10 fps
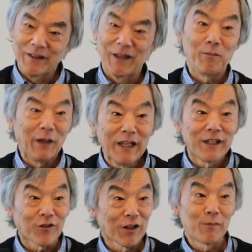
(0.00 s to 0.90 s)
they mean
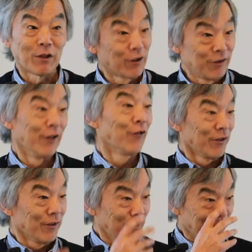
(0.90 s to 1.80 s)
the same, but they're
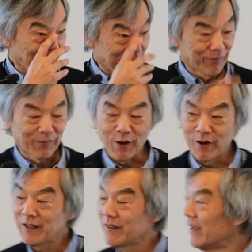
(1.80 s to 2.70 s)
different.
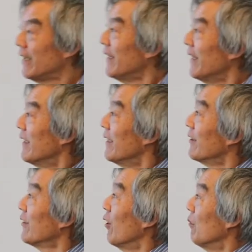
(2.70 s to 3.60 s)
All right?
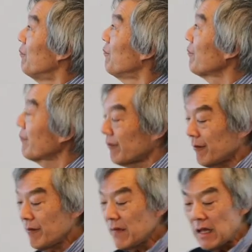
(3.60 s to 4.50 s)
So
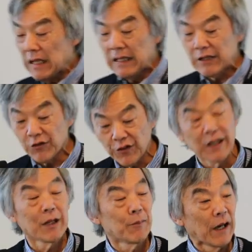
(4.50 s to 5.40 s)
let's
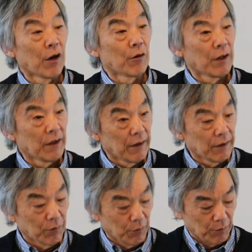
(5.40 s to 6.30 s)
think about
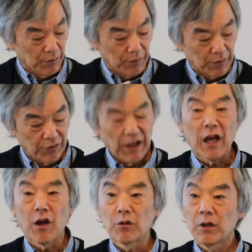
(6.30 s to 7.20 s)

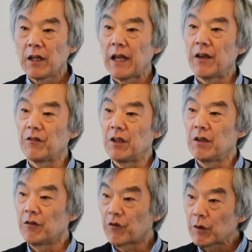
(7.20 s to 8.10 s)
sound having
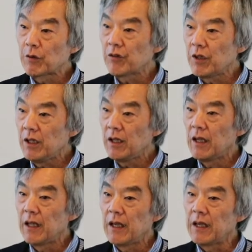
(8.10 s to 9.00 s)
frequency,
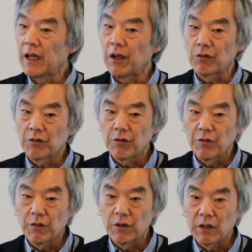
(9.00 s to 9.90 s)
it has
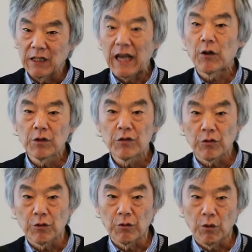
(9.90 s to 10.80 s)
loudness
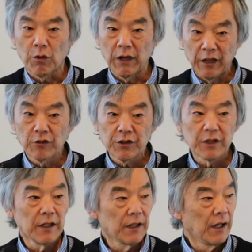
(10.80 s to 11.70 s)
or, or
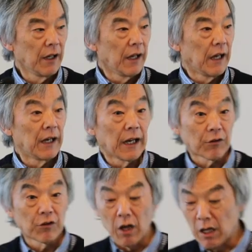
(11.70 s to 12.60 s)
energy, and it
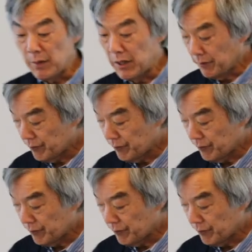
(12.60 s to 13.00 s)
has timing.